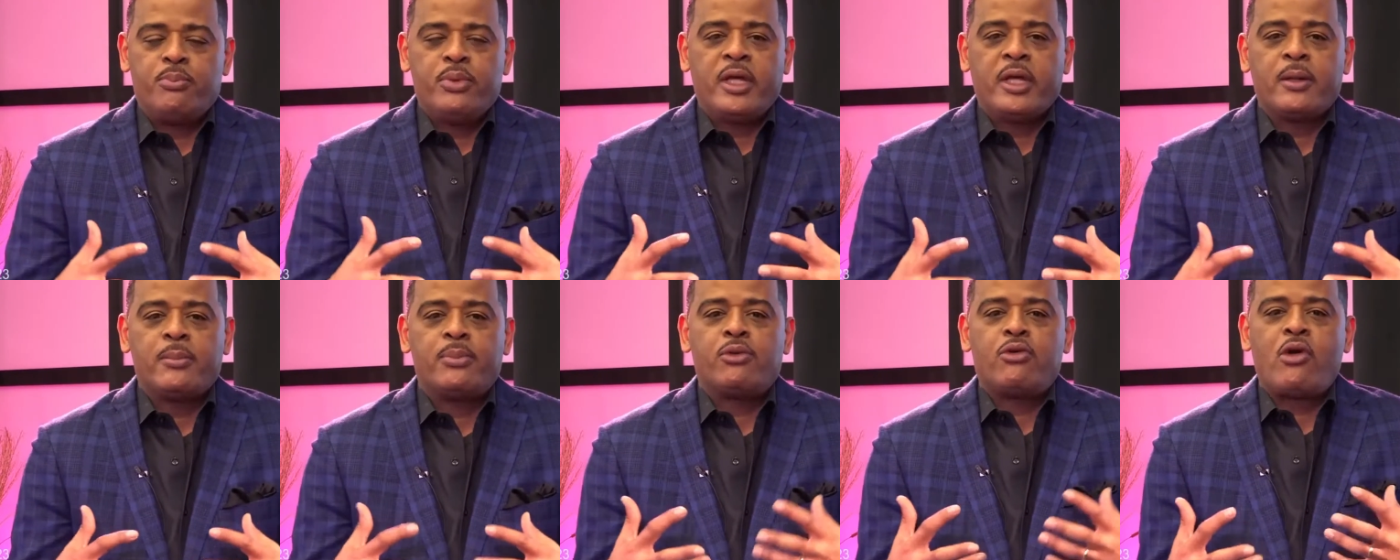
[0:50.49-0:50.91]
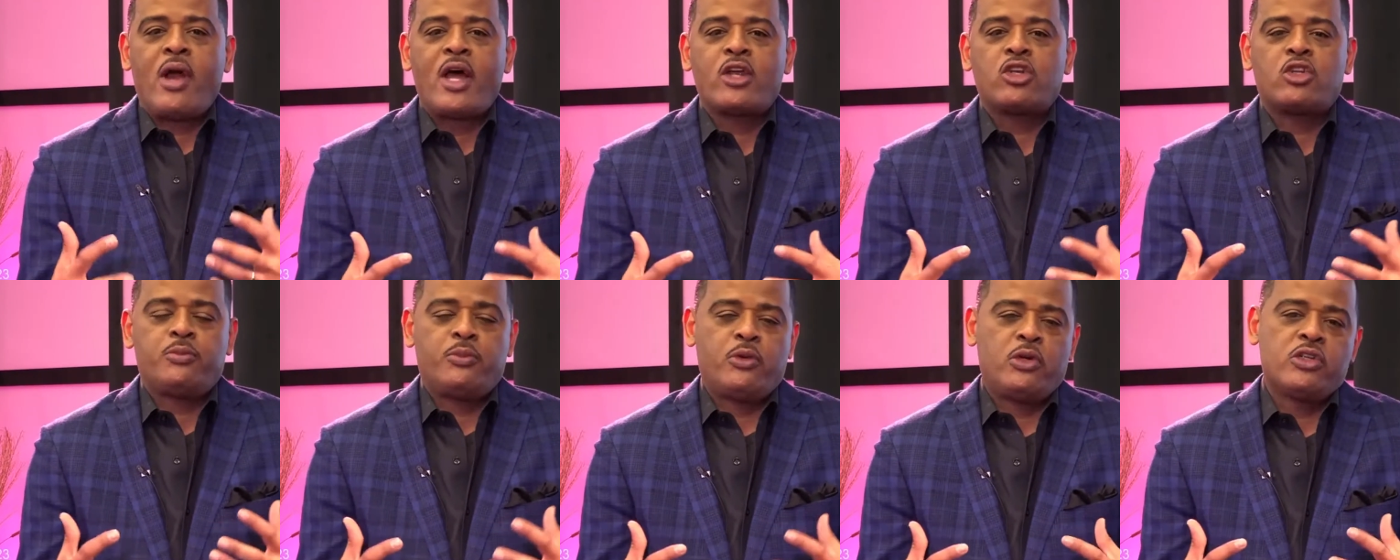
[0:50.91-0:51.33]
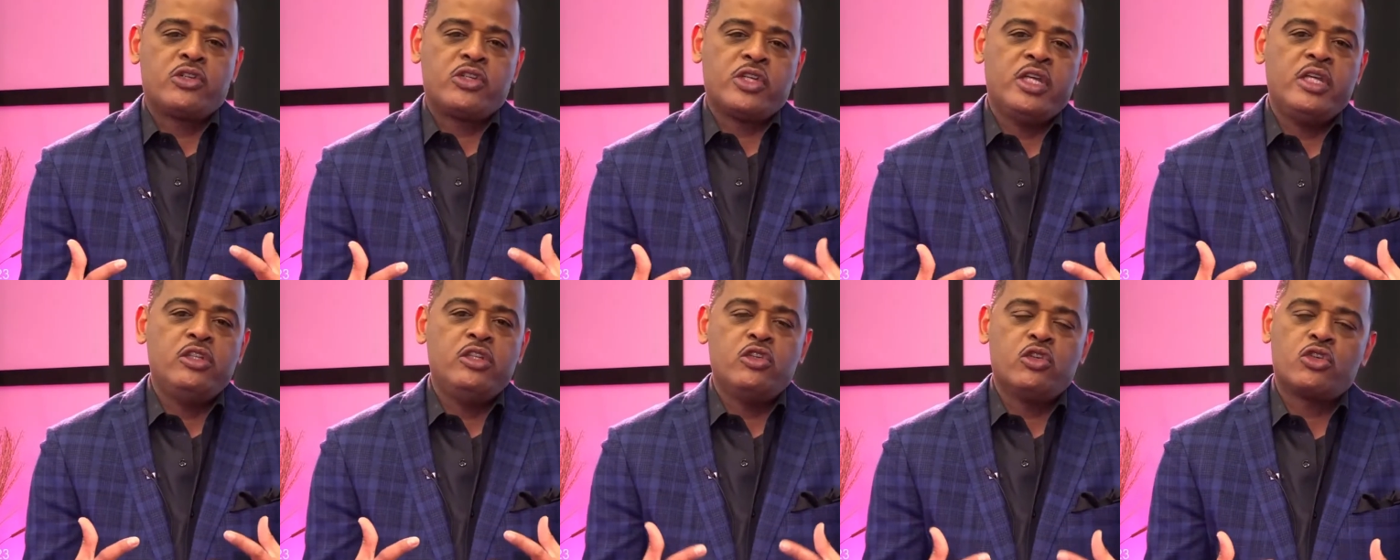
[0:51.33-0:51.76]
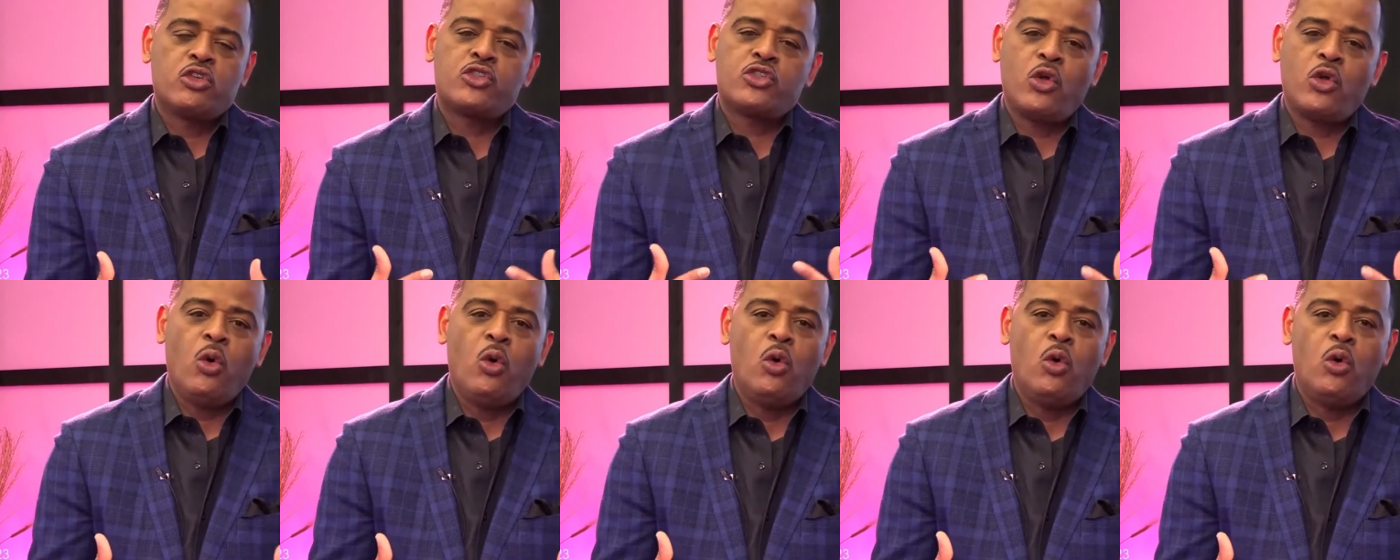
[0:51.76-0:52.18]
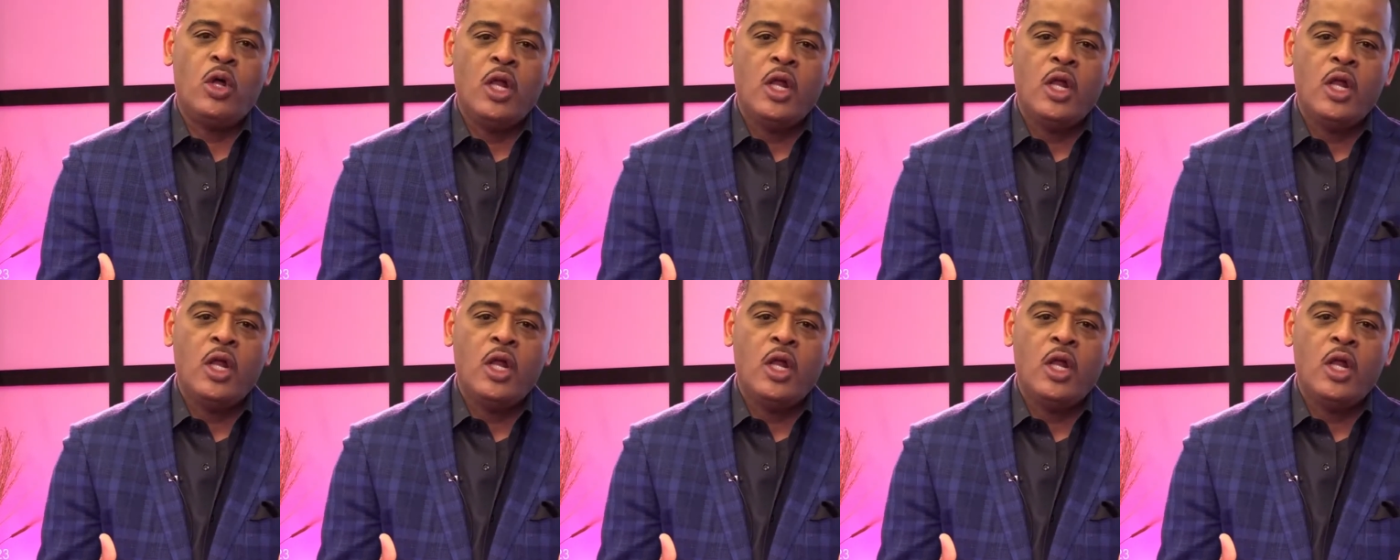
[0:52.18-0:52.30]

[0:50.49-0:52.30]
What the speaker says: being prosperous in your soul.